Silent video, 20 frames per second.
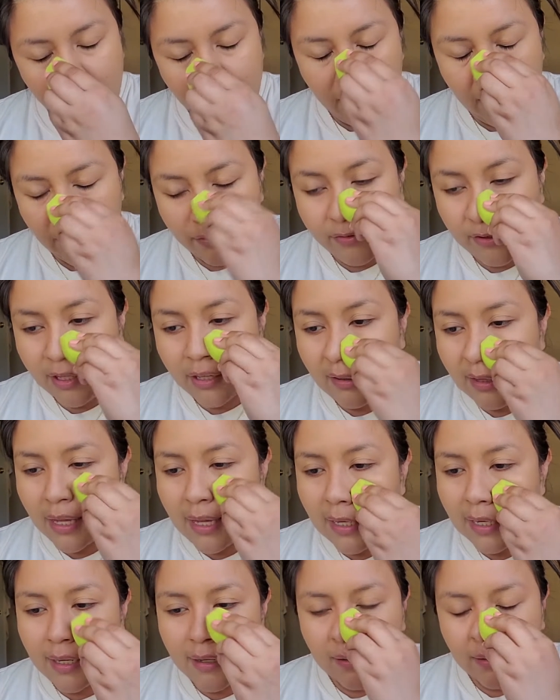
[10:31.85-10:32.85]
I feel
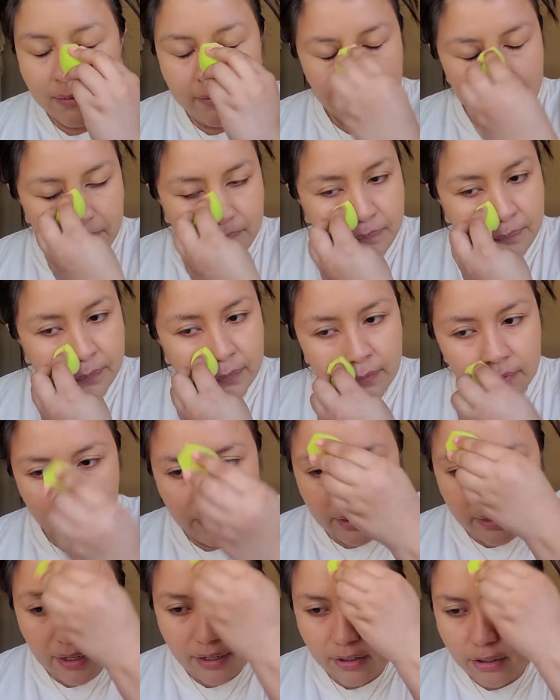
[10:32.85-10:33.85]
like
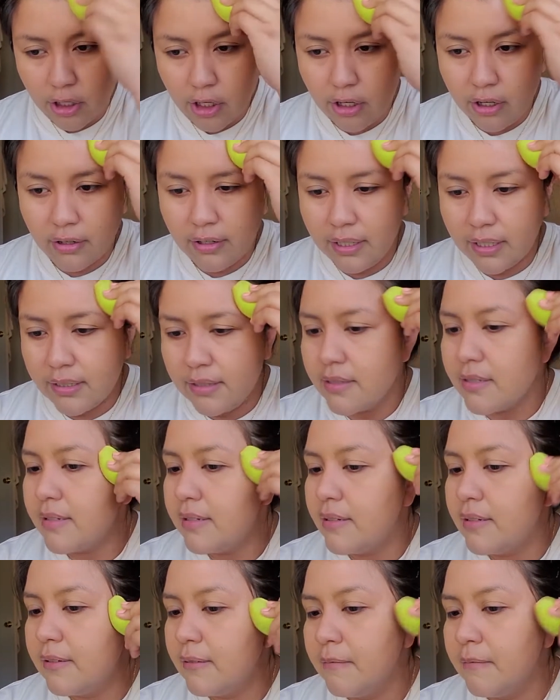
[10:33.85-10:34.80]
with our current